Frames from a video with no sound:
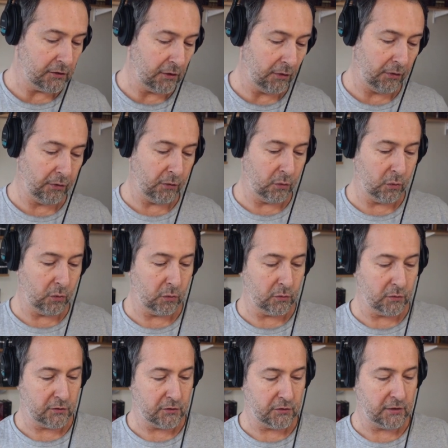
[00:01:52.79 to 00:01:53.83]

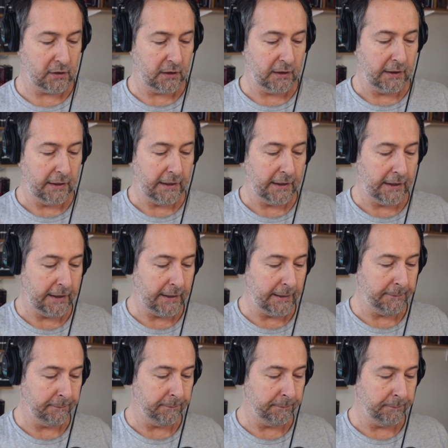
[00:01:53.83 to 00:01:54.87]
thorns.
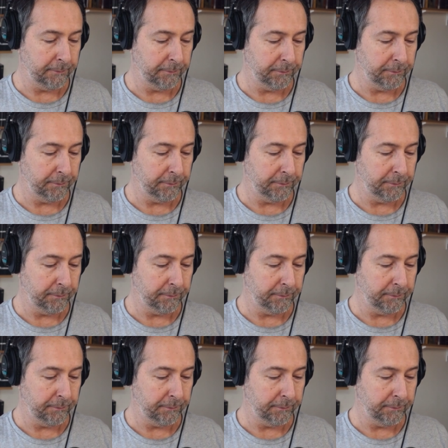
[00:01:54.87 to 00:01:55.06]
Um,